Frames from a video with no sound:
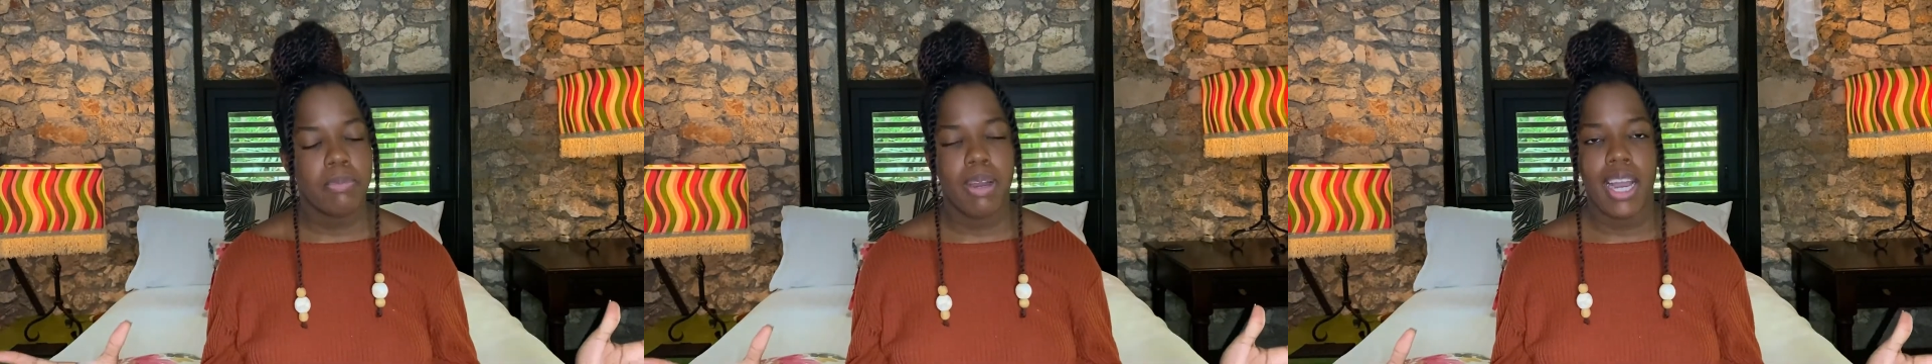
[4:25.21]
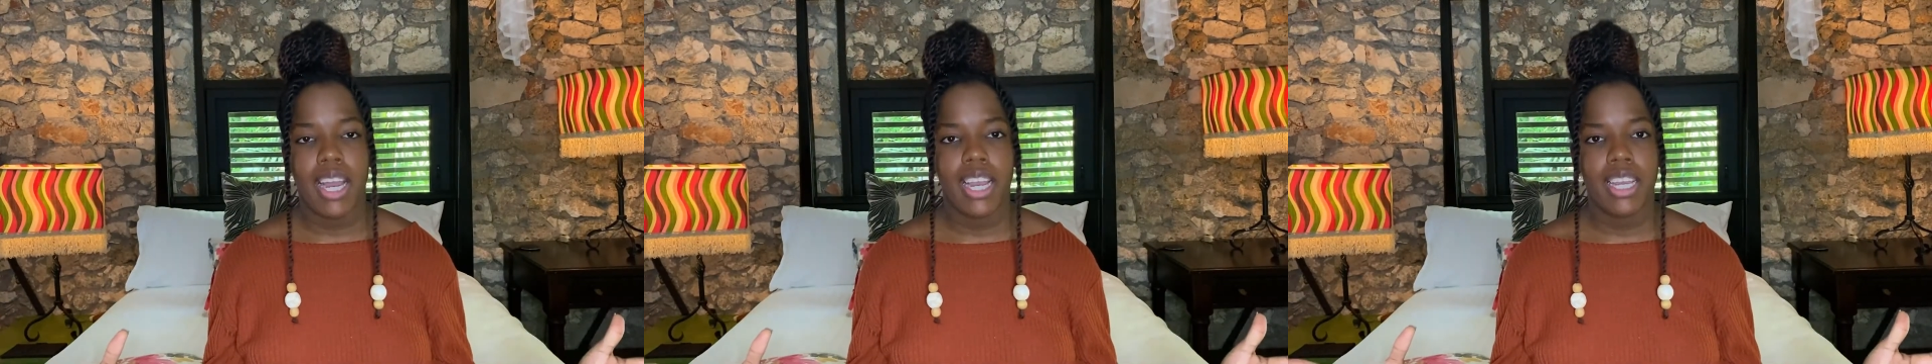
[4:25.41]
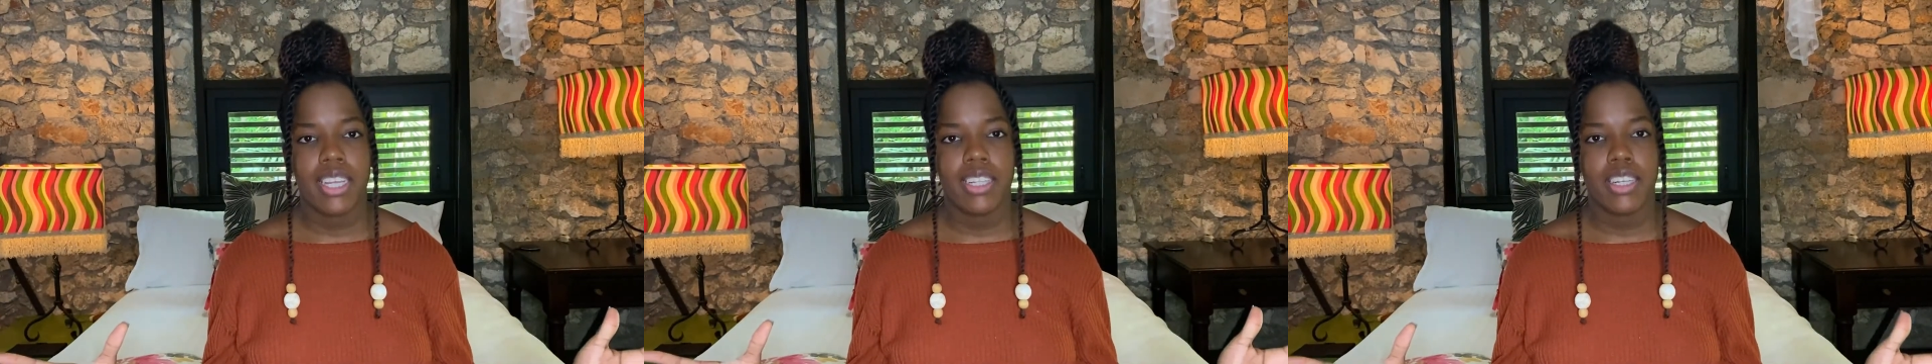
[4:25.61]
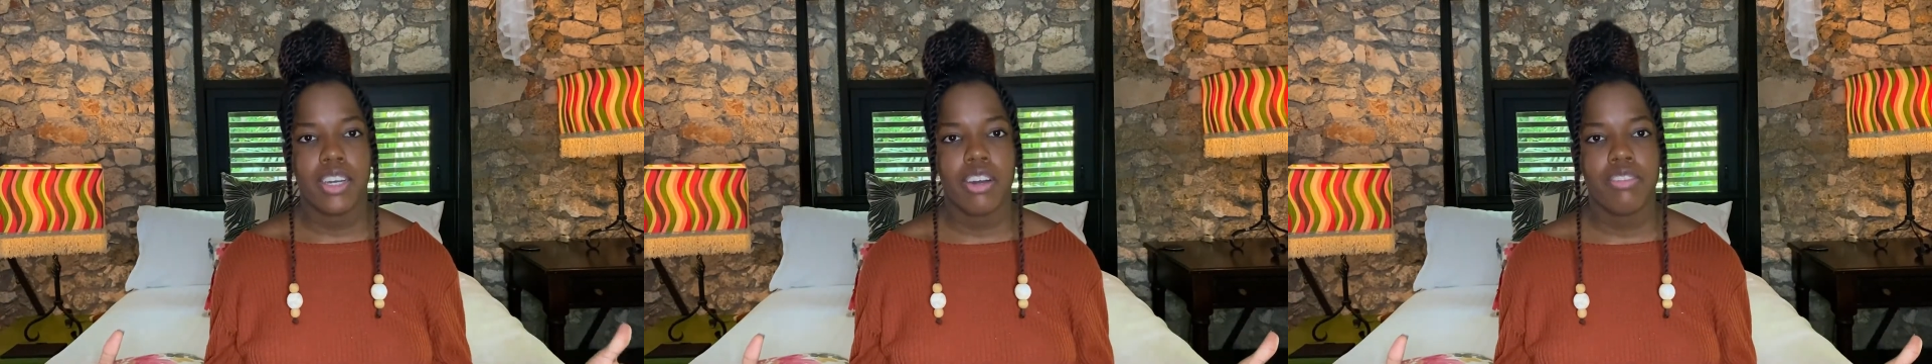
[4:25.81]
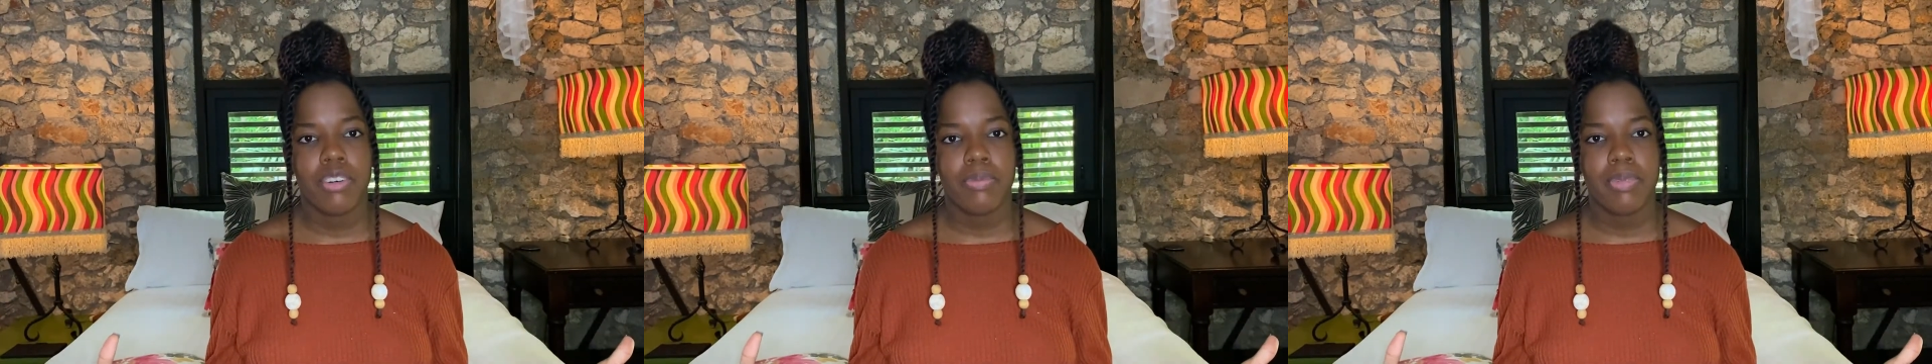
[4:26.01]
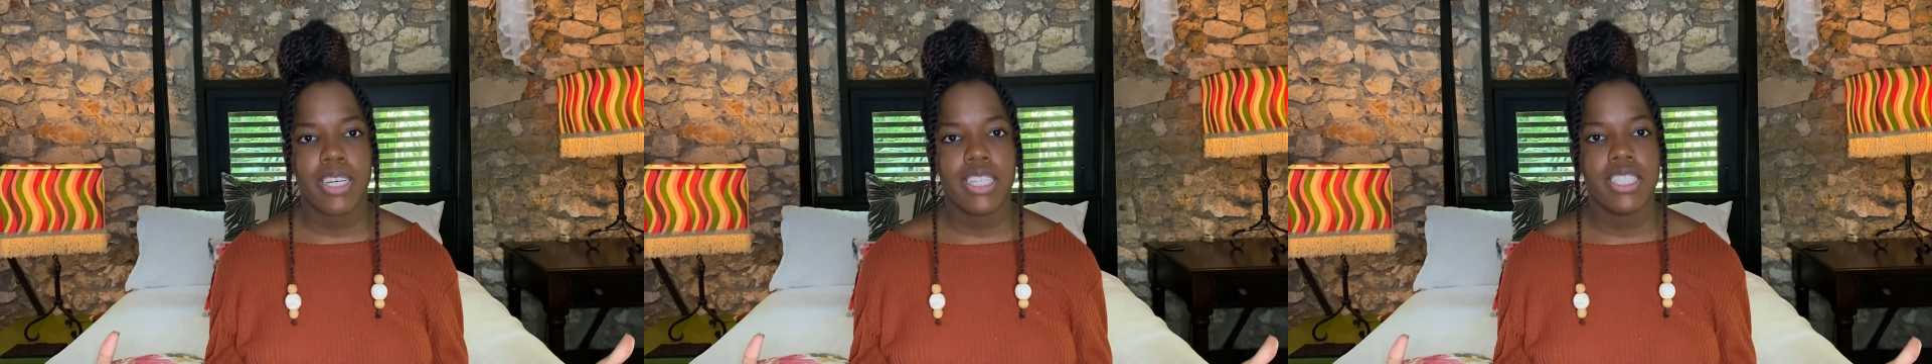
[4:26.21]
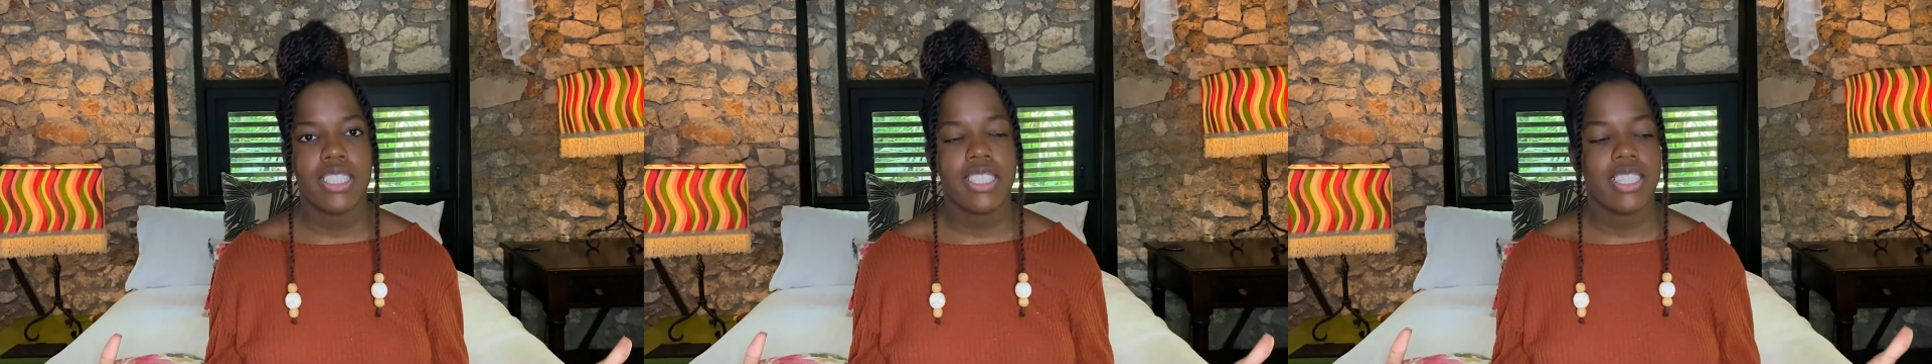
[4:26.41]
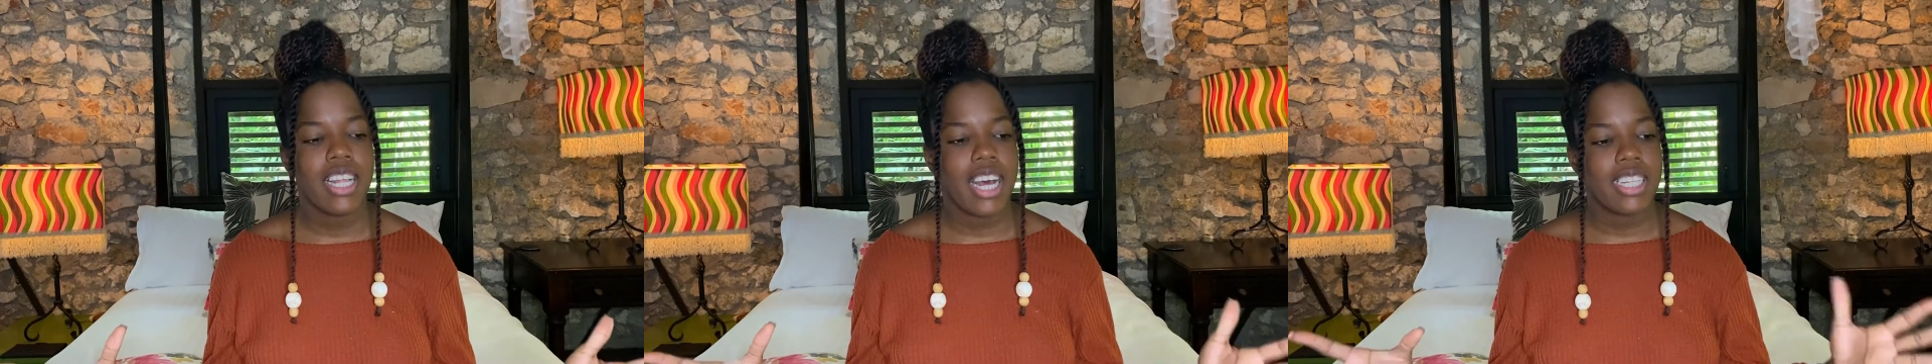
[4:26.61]
by the
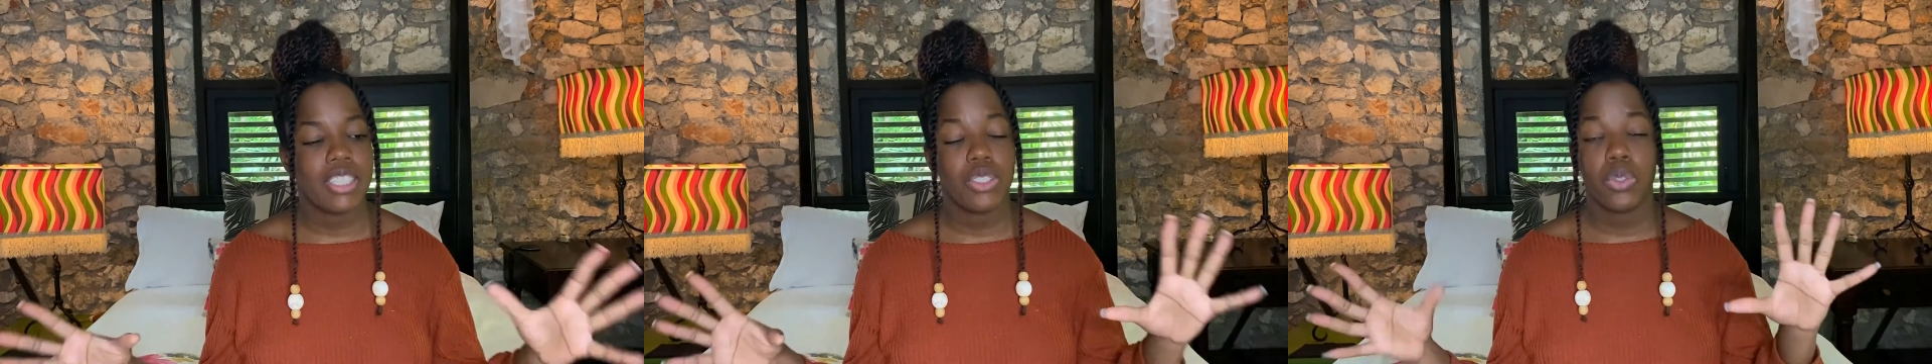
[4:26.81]
government that